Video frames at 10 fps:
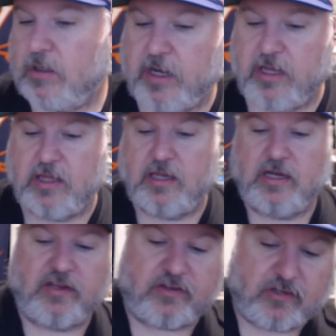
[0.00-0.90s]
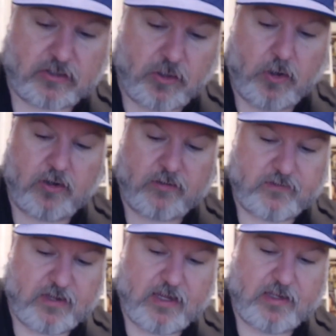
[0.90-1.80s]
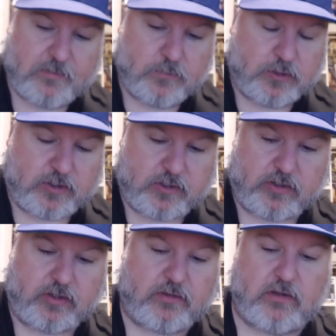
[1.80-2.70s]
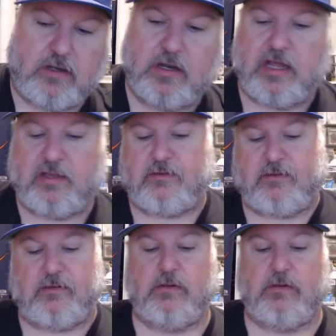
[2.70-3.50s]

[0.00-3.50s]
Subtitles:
And then the star set, which is just nuts.